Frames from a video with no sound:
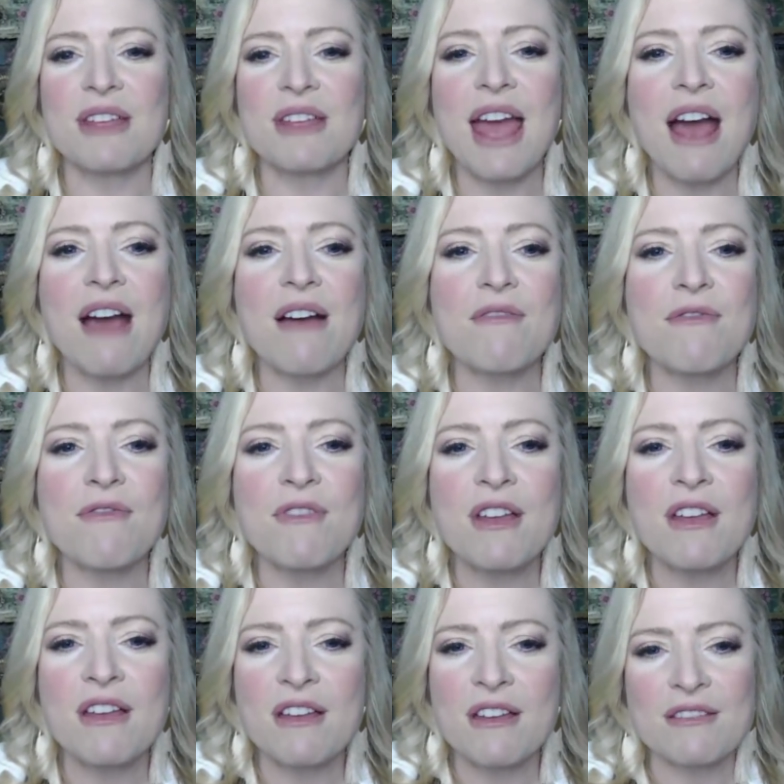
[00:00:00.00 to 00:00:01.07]
We have,
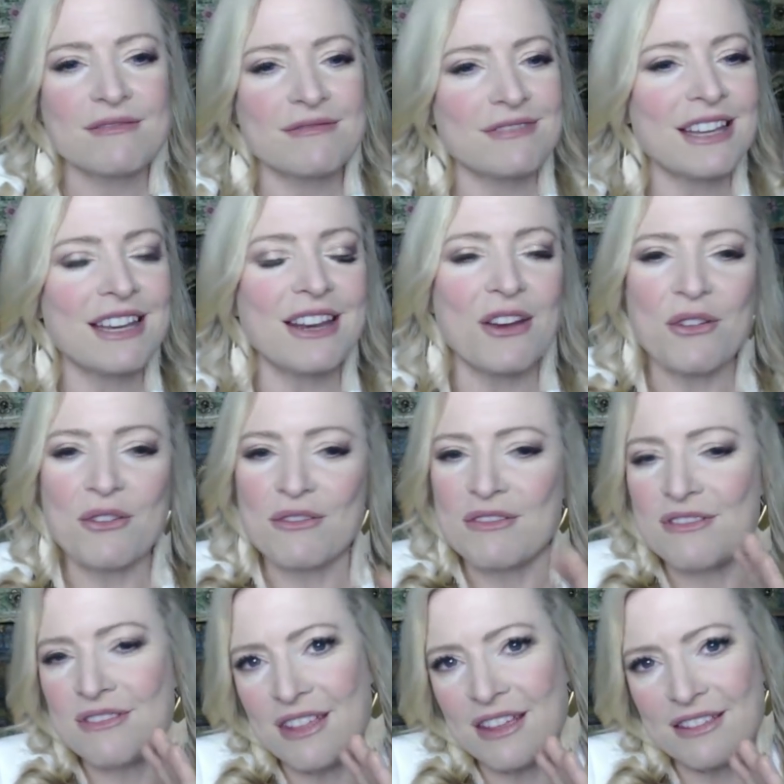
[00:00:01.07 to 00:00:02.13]
you know,
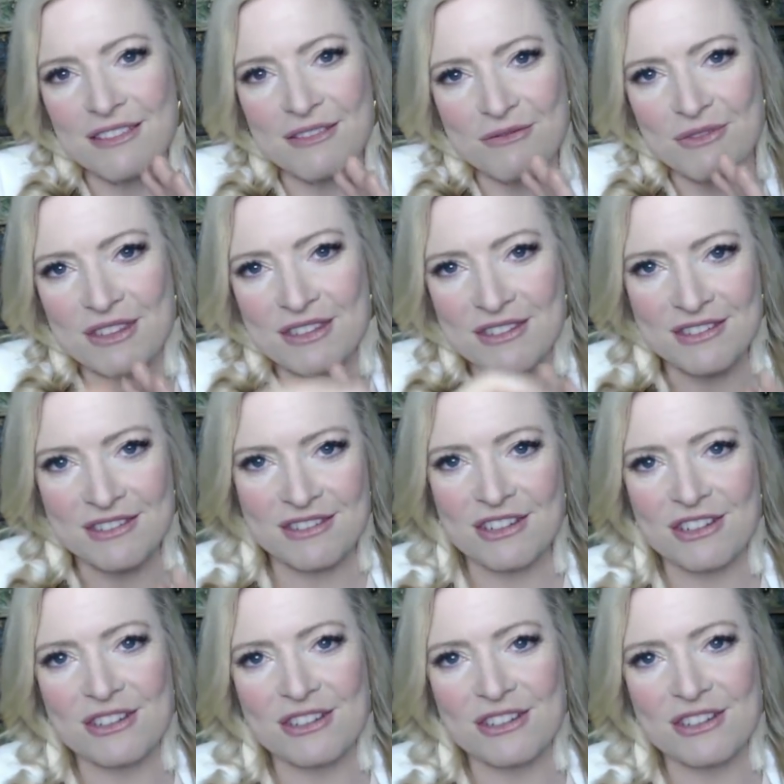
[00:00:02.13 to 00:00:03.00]
this is